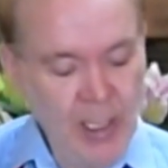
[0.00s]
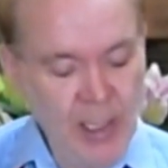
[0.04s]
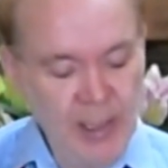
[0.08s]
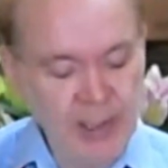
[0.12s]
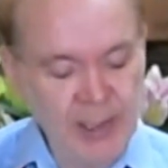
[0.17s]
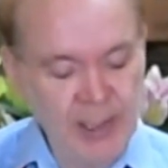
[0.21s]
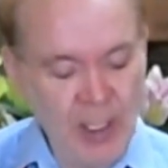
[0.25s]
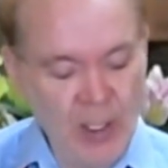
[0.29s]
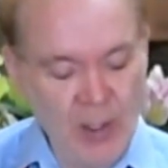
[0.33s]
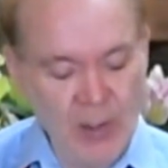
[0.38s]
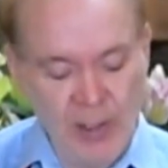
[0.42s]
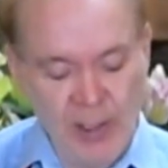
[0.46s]

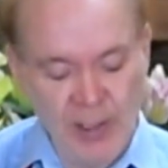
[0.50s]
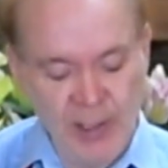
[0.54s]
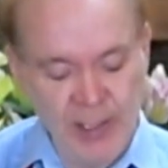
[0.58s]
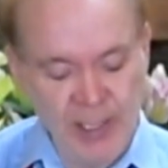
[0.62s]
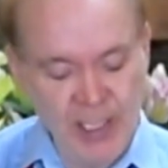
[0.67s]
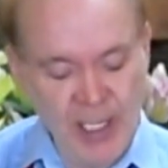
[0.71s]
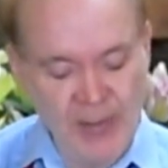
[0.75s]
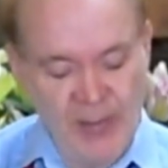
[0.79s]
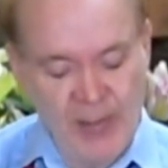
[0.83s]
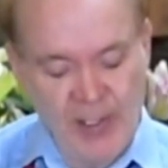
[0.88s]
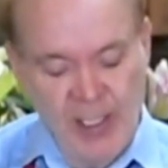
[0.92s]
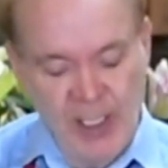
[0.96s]
So there's
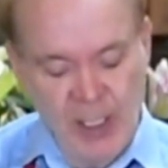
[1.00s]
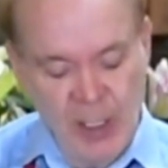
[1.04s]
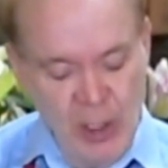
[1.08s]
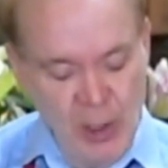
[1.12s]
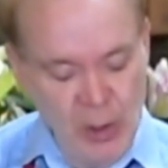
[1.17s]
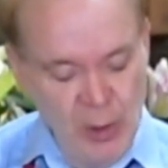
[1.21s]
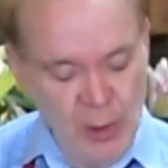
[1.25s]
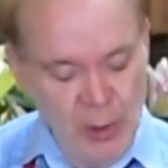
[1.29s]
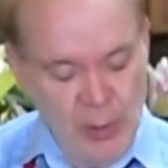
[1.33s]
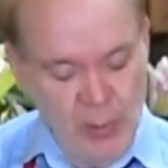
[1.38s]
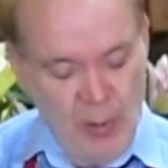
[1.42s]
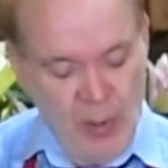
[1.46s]
nothing
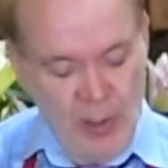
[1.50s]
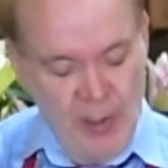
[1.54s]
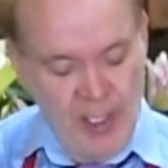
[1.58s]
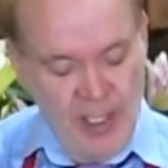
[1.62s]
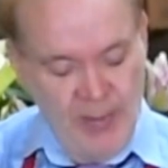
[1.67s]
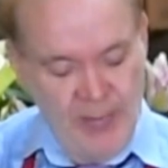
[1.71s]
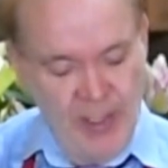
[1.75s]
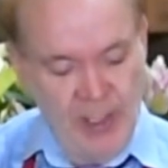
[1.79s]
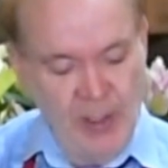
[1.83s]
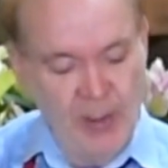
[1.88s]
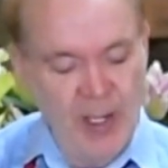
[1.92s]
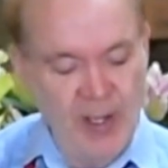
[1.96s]
unusual,
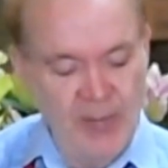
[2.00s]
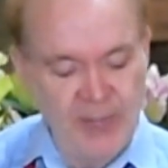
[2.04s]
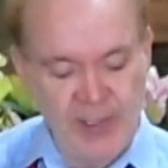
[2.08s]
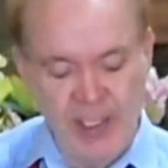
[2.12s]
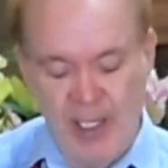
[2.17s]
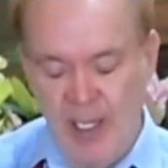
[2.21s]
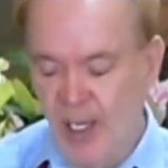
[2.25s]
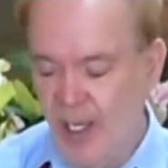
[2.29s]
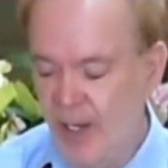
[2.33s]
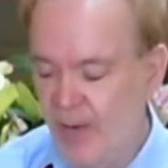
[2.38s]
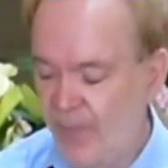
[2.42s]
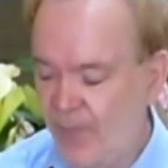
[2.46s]
nothing you have to
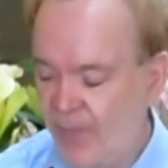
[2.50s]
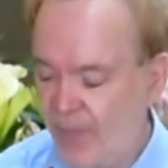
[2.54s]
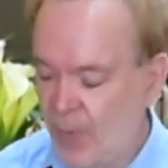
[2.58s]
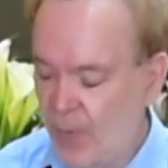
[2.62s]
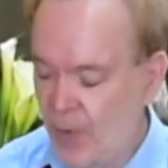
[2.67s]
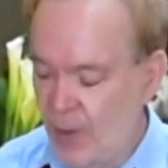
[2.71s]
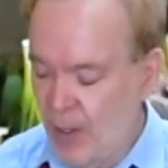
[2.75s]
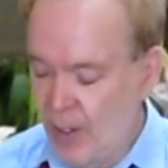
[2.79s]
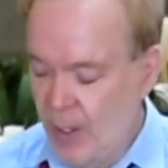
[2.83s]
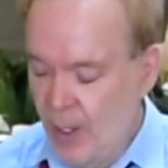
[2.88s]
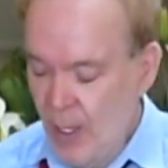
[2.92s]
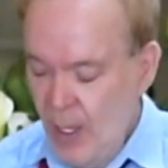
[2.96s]
hunt
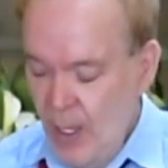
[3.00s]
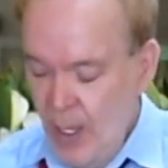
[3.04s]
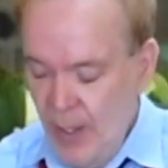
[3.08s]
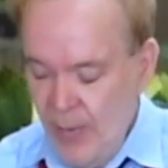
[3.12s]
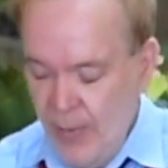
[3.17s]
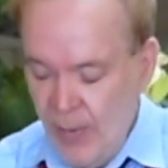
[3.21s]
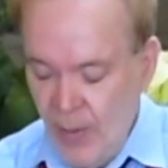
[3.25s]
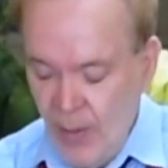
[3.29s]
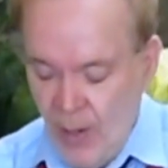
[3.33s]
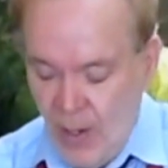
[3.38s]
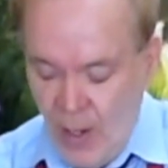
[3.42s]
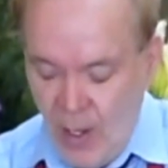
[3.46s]
for.
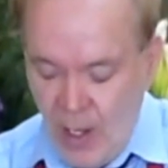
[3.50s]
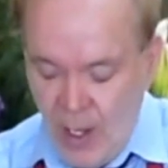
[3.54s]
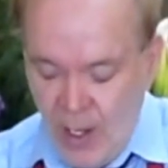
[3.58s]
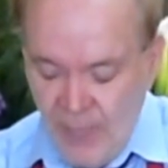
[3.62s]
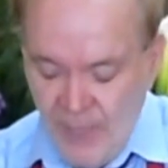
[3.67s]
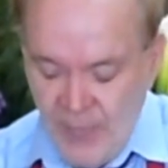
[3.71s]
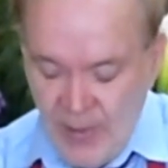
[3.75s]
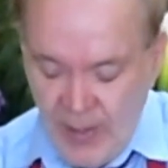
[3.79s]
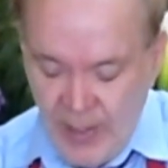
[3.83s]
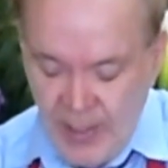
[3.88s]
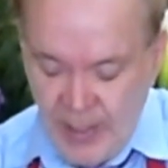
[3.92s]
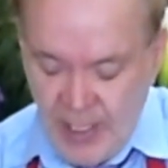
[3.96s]
They're all
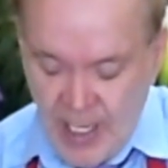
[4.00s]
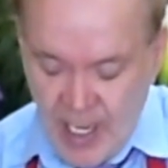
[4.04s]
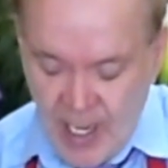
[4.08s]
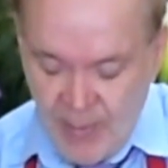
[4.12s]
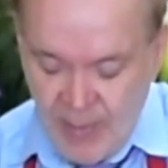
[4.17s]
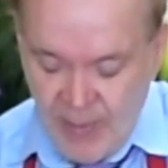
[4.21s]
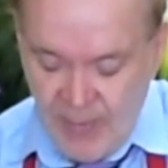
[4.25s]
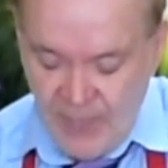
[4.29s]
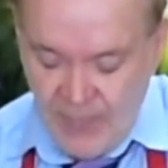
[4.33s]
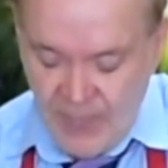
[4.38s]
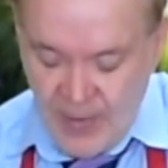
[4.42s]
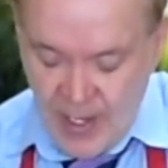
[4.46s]
very
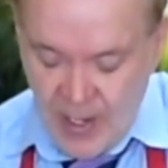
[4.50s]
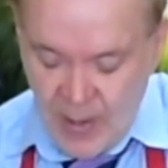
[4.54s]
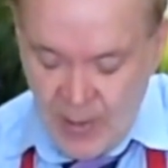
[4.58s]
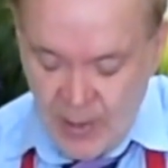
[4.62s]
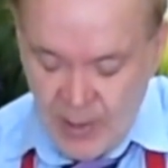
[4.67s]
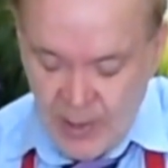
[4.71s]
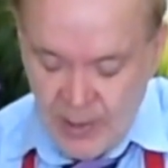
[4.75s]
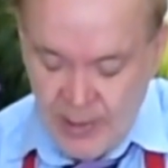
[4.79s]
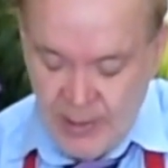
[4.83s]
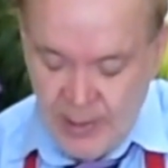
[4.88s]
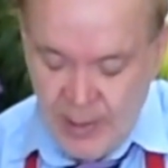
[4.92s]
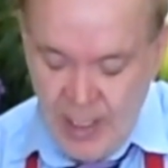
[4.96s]
common
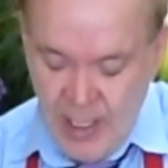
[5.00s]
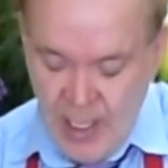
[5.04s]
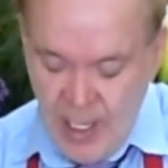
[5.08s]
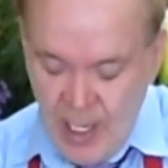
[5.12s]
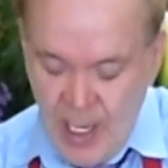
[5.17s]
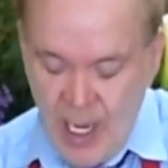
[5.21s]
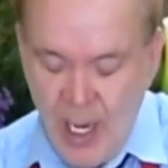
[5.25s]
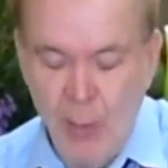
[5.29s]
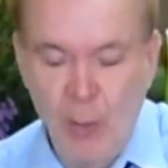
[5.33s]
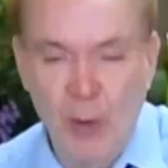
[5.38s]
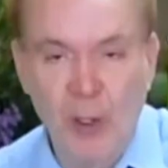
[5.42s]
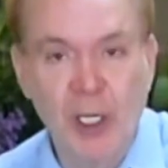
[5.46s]
flowers.
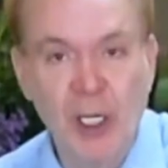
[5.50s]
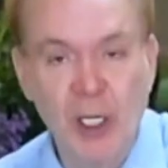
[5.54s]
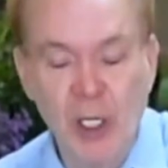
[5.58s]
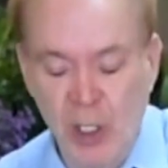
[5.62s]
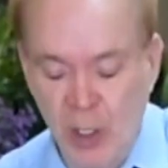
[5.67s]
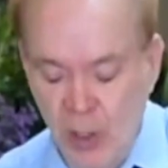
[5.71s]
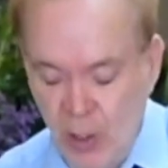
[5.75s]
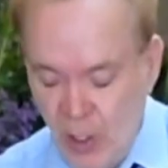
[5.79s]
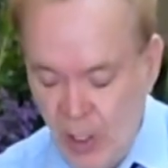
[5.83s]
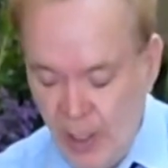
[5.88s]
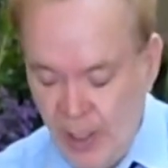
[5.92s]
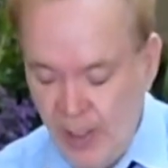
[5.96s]
I work in New
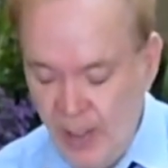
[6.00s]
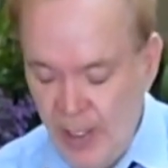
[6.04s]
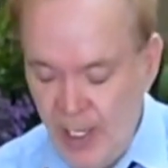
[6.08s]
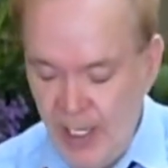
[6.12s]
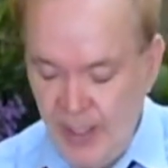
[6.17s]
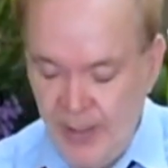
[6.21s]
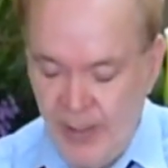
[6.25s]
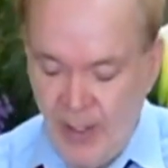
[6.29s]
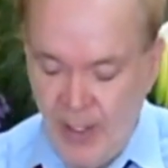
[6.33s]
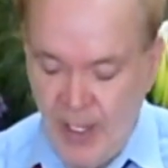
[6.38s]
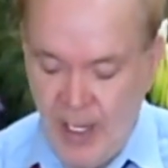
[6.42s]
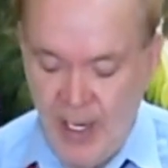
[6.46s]
York a
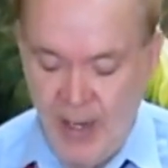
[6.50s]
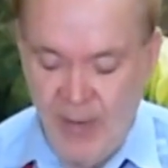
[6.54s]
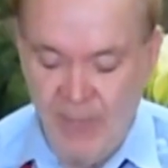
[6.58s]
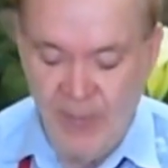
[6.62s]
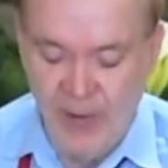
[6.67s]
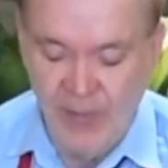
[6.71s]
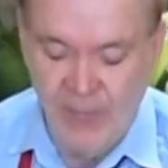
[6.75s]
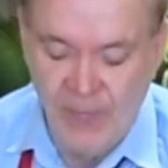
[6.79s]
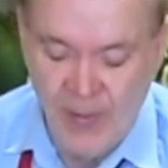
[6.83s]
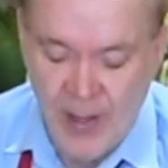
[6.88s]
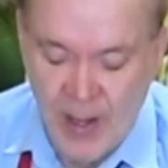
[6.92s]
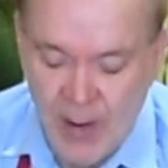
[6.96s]
lot. They're at
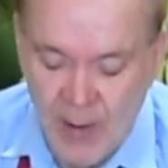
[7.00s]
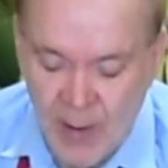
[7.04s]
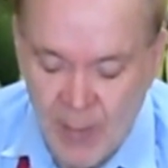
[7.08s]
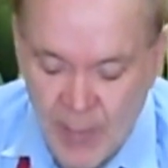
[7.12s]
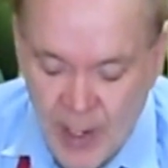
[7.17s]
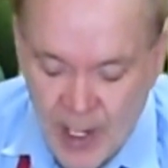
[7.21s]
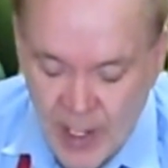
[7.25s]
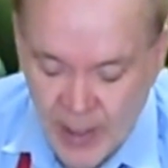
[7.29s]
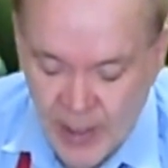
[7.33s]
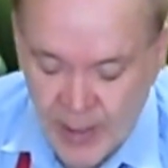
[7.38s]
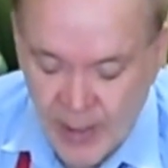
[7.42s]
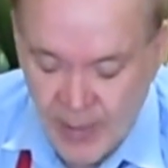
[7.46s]
every flower
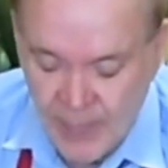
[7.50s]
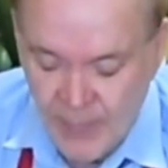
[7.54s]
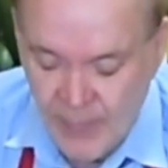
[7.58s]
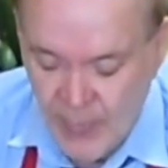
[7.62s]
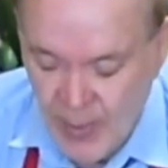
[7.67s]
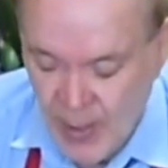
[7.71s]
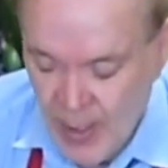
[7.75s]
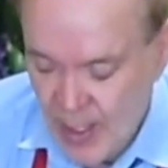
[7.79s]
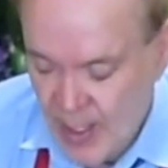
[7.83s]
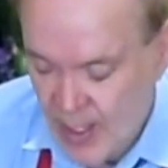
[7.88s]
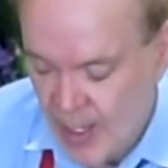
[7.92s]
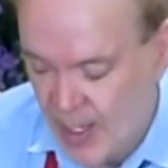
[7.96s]
market
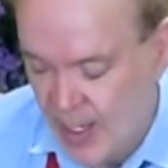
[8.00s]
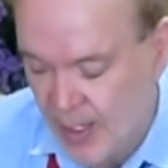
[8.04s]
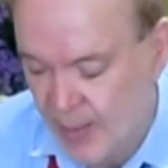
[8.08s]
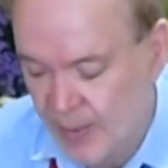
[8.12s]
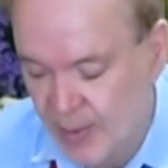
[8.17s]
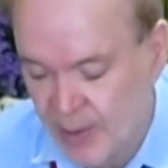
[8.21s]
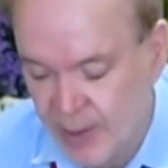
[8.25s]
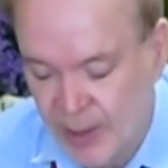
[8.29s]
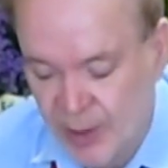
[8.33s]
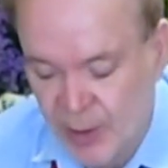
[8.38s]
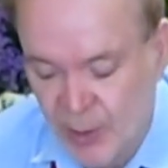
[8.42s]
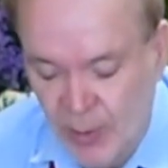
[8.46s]
on
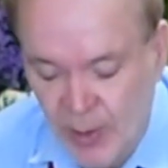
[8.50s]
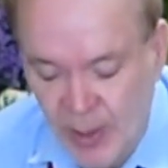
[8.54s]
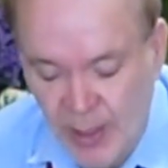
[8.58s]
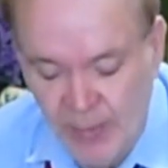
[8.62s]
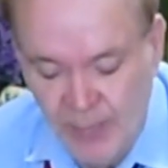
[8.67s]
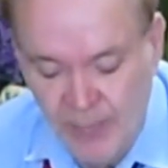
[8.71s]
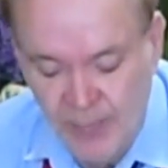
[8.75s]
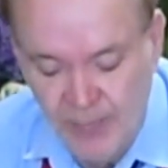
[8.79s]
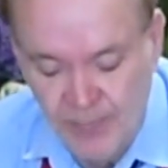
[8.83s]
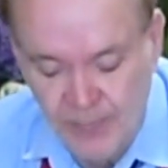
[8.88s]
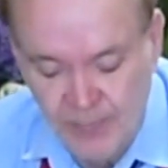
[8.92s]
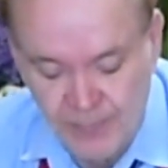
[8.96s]
the
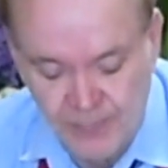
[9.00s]
street.